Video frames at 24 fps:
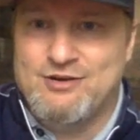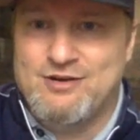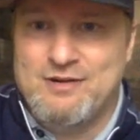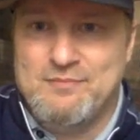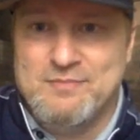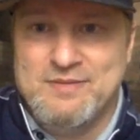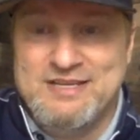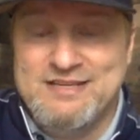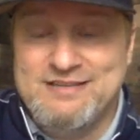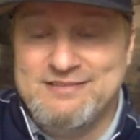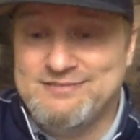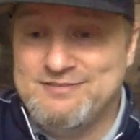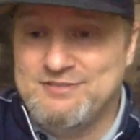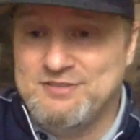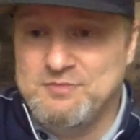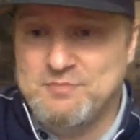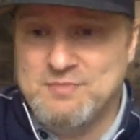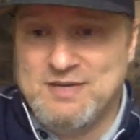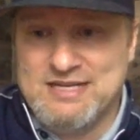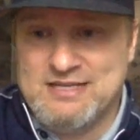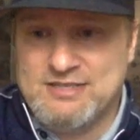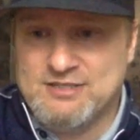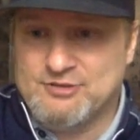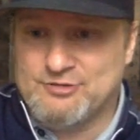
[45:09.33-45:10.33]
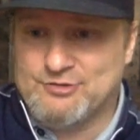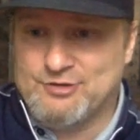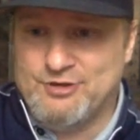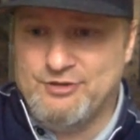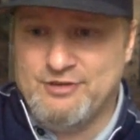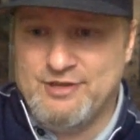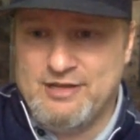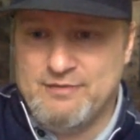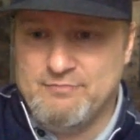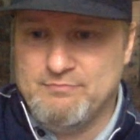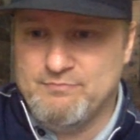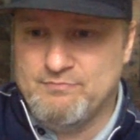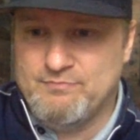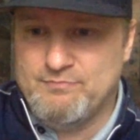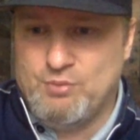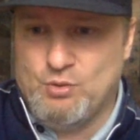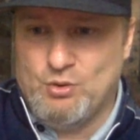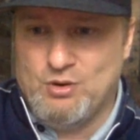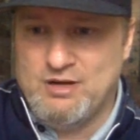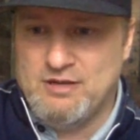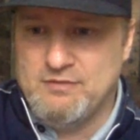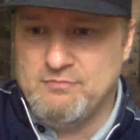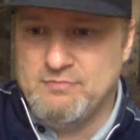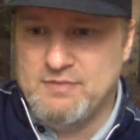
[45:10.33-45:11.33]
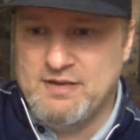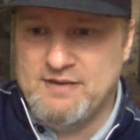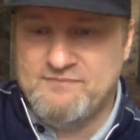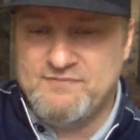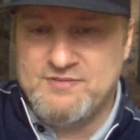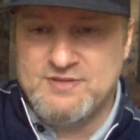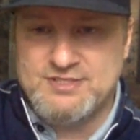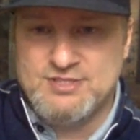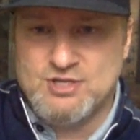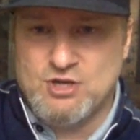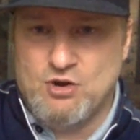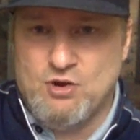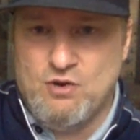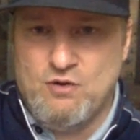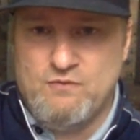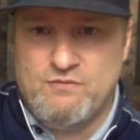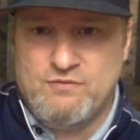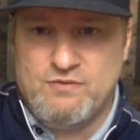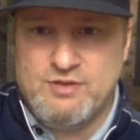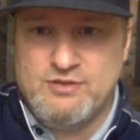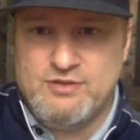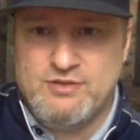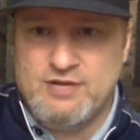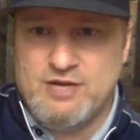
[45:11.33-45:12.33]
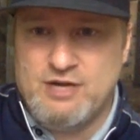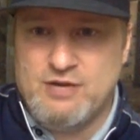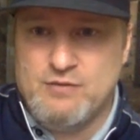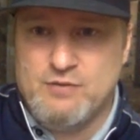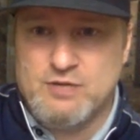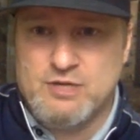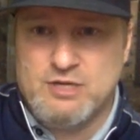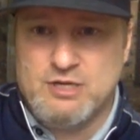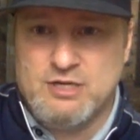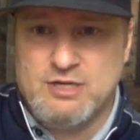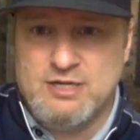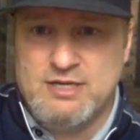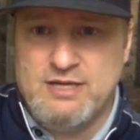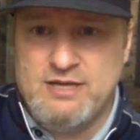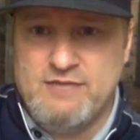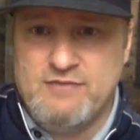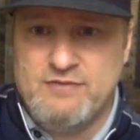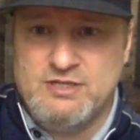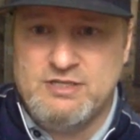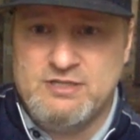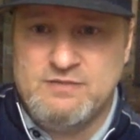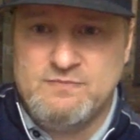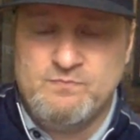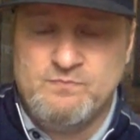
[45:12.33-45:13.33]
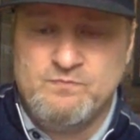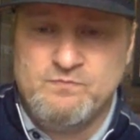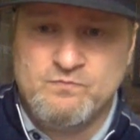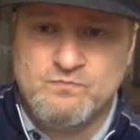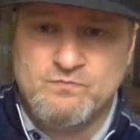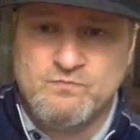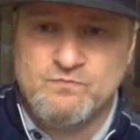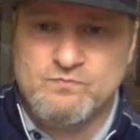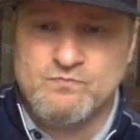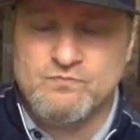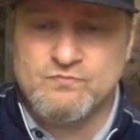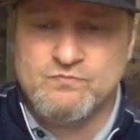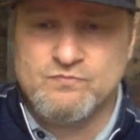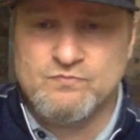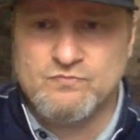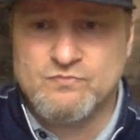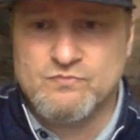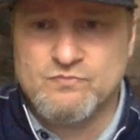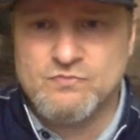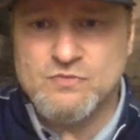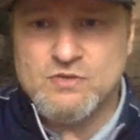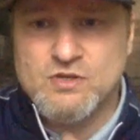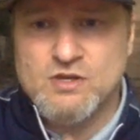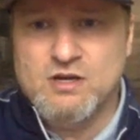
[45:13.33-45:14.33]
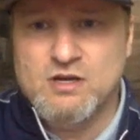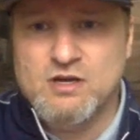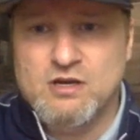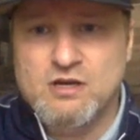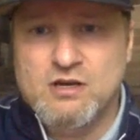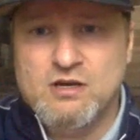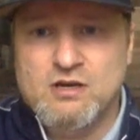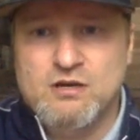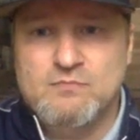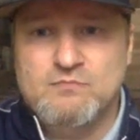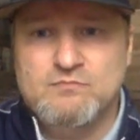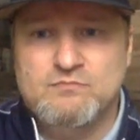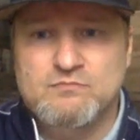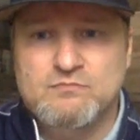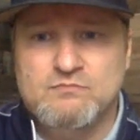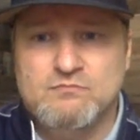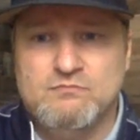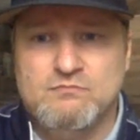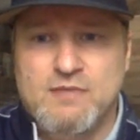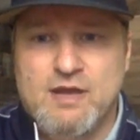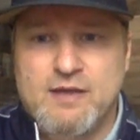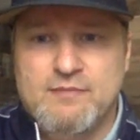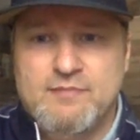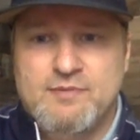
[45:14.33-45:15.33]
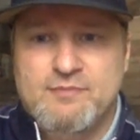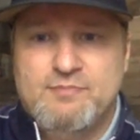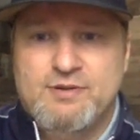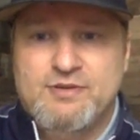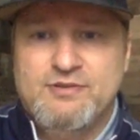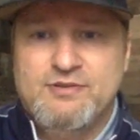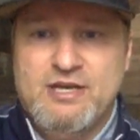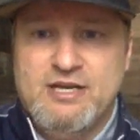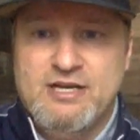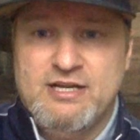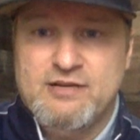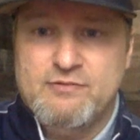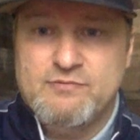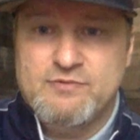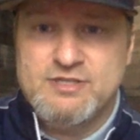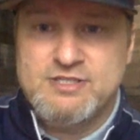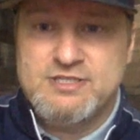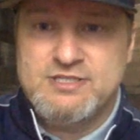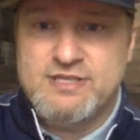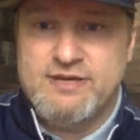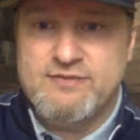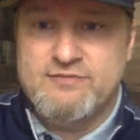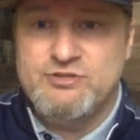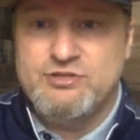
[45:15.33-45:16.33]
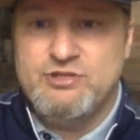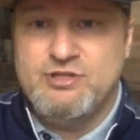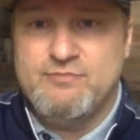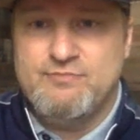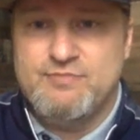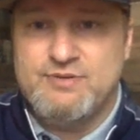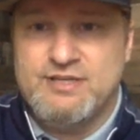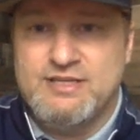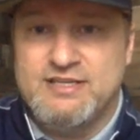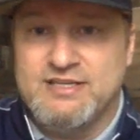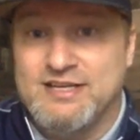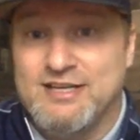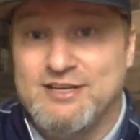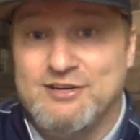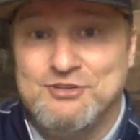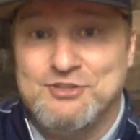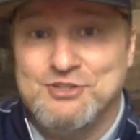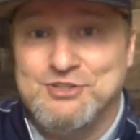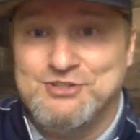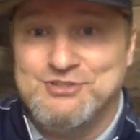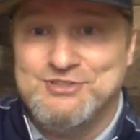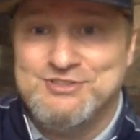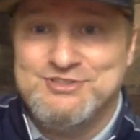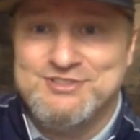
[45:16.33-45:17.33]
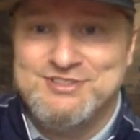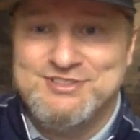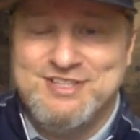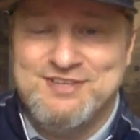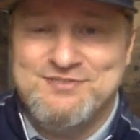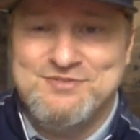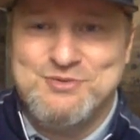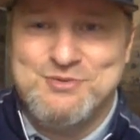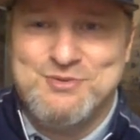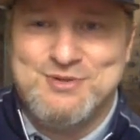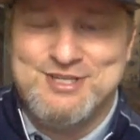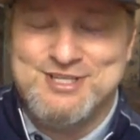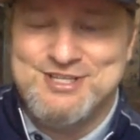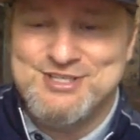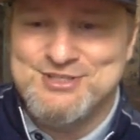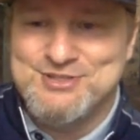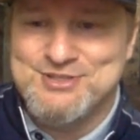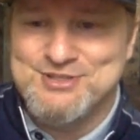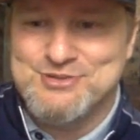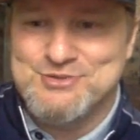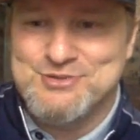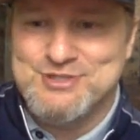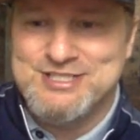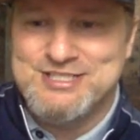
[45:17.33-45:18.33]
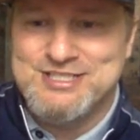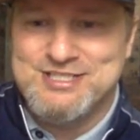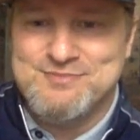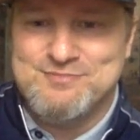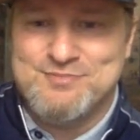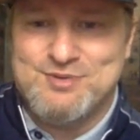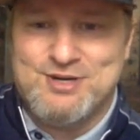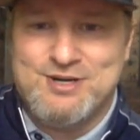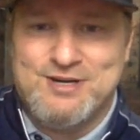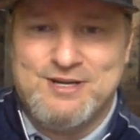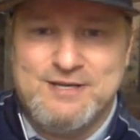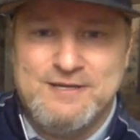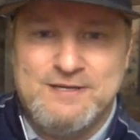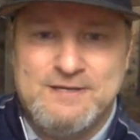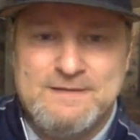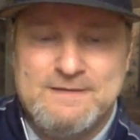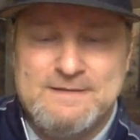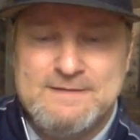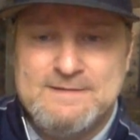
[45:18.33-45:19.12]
I mean, you might could throw that Portland-Memphis over in there with Cleveland. Maybe put that in with a 7-unit play. I don't know if you wanted to do a 3-team parlay.